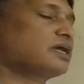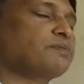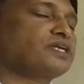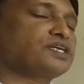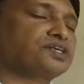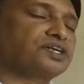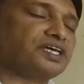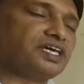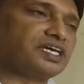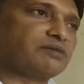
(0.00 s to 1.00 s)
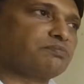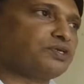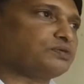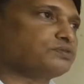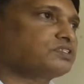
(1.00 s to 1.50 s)
capital letter A can be
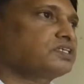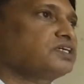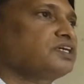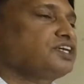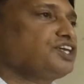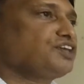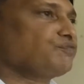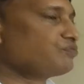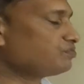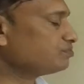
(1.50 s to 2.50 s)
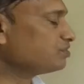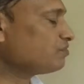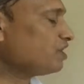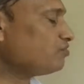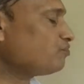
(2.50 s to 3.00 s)
used. If the
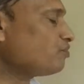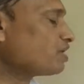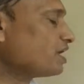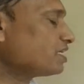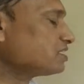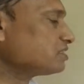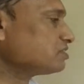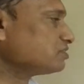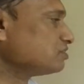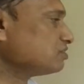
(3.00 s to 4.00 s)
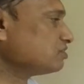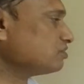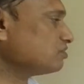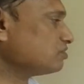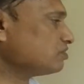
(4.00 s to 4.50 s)
value for character
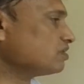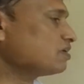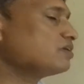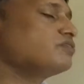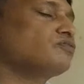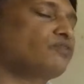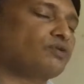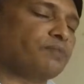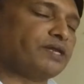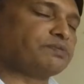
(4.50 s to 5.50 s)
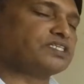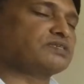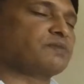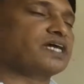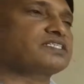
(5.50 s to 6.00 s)
for main
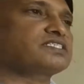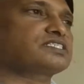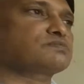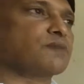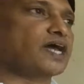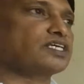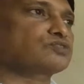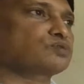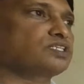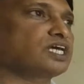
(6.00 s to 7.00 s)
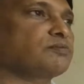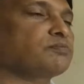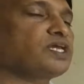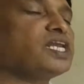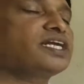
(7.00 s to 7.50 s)
principal axis is -1, then
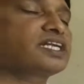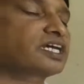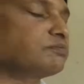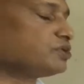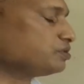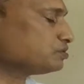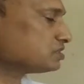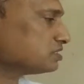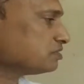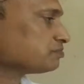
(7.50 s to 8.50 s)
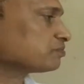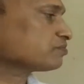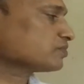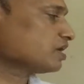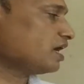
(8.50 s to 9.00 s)
B letter can be used.
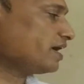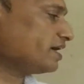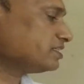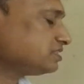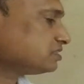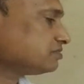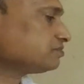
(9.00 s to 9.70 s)
And